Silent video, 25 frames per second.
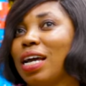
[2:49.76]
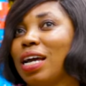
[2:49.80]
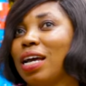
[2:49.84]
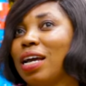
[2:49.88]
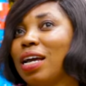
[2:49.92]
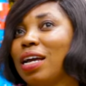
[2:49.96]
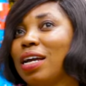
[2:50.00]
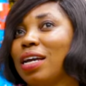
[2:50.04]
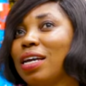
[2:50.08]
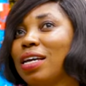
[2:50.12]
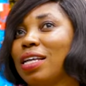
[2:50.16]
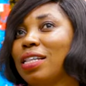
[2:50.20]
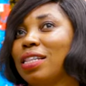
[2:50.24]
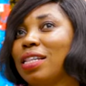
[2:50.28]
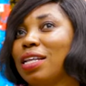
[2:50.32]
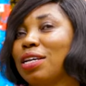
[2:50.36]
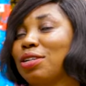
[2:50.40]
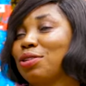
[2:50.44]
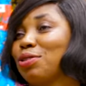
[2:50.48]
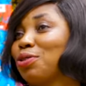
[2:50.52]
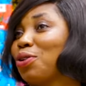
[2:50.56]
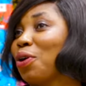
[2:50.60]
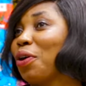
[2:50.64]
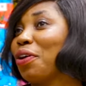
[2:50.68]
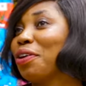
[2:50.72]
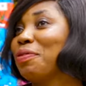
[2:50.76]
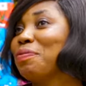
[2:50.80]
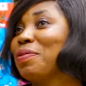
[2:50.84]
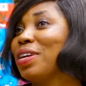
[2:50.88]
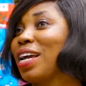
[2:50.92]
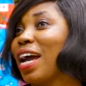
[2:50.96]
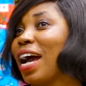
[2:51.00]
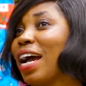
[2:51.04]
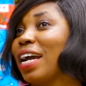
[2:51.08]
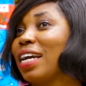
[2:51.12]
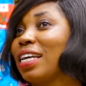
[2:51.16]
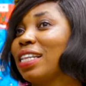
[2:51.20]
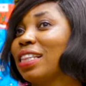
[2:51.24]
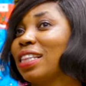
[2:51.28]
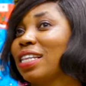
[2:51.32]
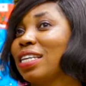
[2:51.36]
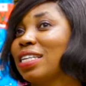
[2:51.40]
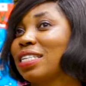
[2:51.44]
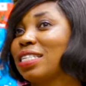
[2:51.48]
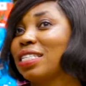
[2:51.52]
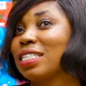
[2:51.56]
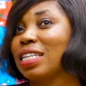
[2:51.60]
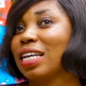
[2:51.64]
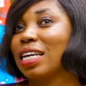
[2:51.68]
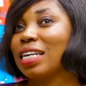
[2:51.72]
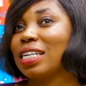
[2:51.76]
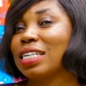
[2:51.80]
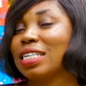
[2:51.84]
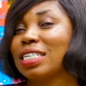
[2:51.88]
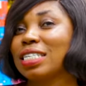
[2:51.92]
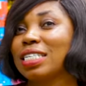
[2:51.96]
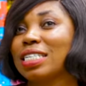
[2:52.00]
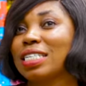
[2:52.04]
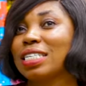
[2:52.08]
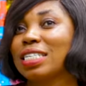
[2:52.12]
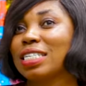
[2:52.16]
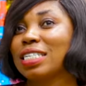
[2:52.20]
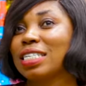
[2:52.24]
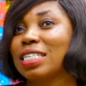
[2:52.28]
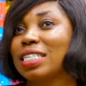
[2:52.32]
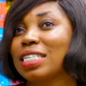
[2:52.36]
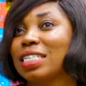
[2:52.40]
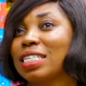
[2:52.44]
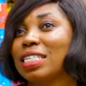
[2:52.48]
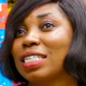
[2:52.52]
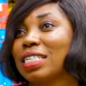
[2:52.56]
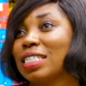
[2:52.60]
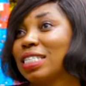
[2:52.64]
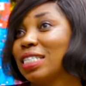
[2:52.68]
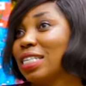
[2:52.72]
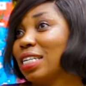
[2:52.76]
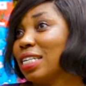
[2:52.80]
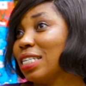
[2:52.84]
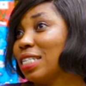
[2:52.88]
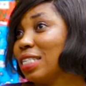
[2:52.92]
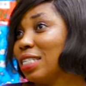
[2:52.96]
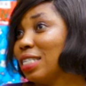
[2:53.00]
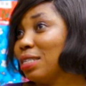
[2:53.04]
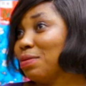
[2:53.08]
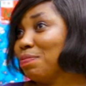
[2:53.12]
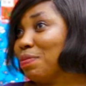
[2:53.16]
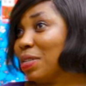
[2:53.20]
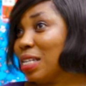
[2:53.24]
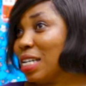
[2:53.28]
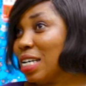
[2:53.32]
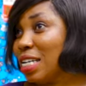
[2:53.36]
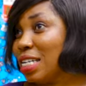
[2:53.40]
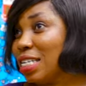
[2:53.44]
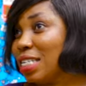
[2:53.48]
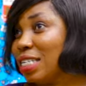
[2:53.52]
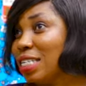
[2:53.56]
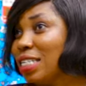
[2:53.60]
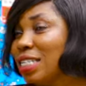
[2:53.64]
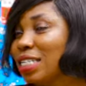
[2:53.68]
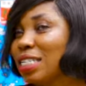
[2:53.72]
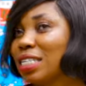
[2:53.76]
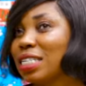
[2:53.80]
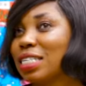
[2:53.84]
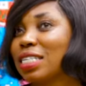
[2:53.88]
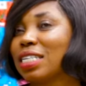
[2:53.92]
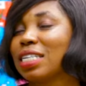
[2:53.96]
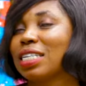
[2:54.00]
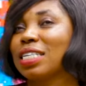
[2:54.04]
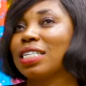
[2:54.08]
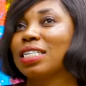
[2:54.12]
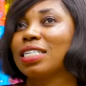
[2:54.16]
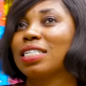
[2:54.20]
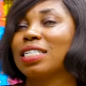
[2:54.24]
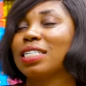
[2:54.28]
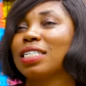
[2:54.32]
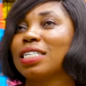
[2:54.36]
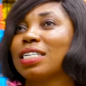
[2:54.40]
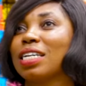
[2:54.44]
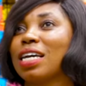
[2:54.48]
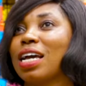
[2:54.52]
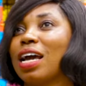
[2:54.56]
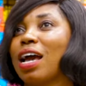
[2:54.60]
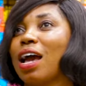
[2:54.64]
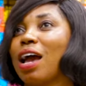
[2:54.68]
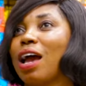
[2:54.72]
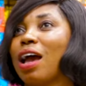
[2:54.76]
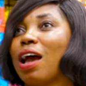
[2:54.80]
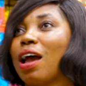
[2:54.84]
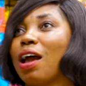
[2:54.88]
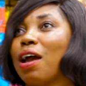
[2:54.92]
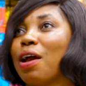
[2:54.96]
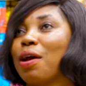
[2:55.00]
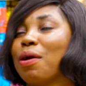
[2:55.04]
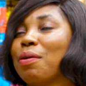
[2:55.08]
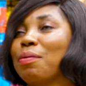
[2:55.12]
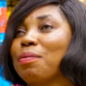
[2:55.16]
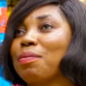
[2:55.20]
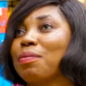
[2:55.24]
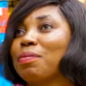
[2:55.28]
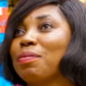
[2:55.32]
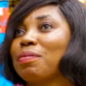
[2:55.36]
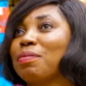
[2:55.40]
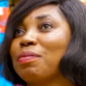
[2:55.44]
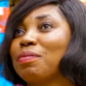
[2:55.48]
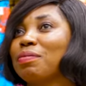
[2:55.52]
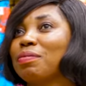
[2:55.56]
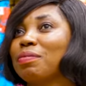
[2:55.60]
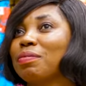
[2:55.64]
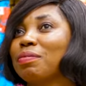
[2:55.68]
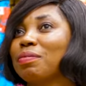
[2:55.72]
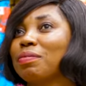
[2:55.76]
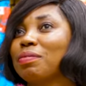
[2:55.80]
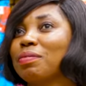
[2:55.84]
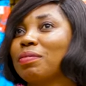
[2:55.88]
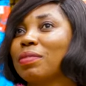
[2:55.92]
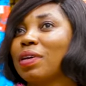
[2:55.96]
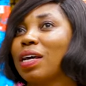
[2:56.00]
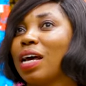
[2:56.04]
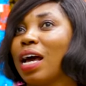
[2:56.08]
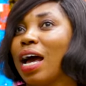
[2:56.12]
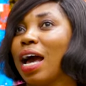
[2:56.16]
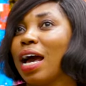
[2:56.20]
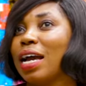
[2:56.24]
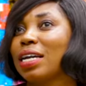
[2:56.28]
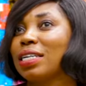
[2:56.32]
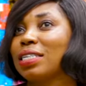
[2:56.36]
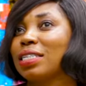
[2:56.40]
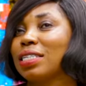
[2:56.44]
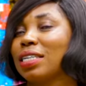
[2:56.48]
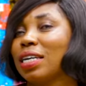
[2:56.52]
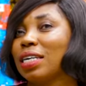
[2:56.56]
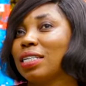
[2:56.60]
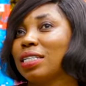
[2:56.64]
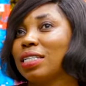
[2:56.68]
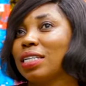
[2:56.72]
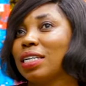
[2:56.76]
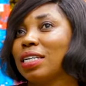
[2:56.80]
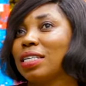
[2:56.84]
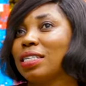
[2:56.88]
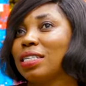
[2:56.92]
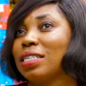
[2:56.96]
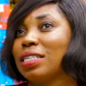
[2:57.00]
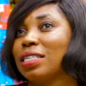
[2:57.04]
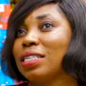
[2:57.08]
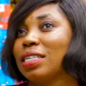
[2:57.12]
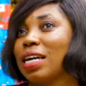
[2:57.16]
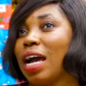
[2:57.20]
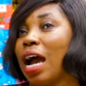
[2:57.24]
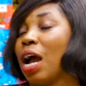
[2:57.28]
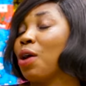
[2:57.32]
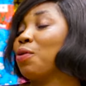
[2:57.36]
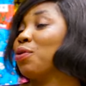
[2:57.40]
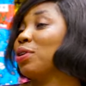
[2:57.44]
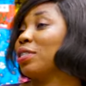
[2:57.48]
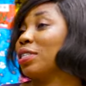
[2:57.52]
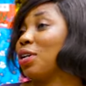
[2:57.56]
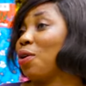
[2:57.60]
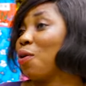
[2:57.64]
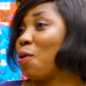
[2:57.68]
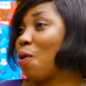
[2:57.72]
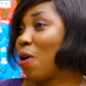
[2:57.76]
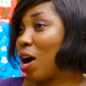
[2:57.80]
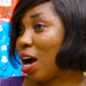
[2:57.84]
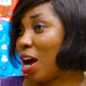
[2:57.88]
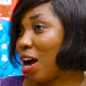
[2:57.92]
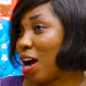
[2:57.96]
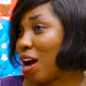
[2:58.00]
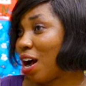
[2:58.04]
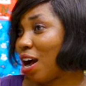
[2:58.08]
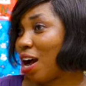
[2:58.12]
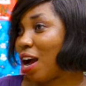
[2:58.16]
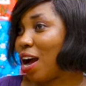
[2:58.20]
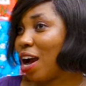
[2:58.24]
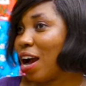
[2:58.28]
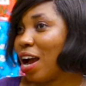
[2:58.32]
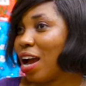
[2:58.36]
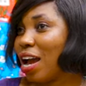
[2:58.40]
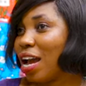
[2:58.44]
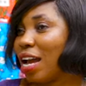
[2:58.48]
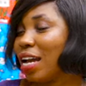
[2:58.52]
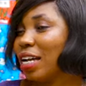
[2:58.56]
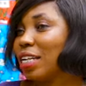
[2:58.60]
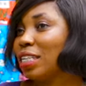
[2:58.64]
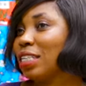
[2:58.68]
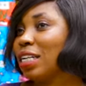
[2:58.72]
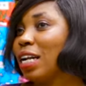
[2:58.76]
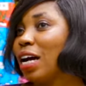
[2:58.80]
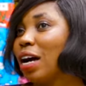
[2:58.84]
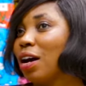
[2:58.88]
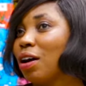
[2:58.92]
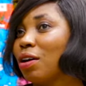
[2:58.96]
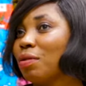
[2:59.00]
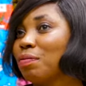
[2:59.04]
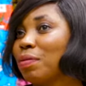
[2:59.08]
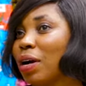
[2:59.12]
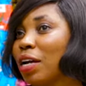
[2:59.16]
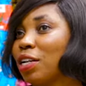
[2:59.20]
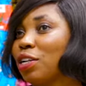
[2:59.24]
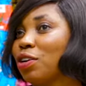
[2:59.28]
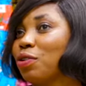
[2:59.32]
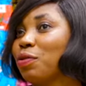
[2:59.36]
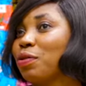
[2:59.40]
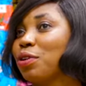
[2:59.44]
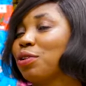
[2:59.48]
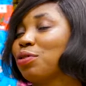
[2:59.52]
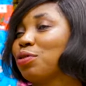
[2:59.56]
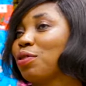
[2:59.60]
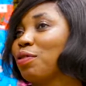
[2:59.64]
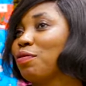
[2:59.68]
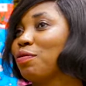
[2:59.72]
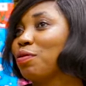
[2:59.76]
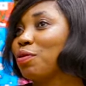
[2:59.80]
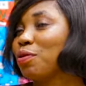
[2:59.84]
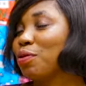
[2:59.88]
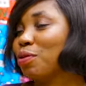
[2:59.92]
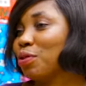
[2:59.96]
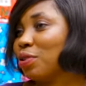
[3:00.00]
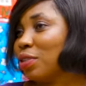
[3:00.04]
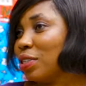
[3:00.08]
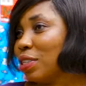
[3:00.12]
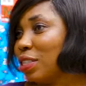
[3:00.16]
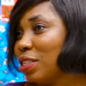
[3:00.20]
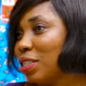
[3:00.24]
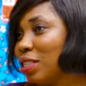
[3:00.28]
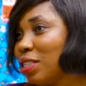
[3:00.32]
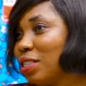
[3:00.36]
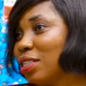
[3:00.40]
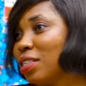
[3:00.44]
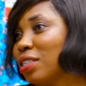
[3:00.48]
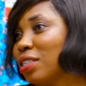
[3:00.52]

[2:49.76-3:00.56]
uh, the story behind this thing is this place is um, I started, I was a hawker, and now mm. by the grace of God,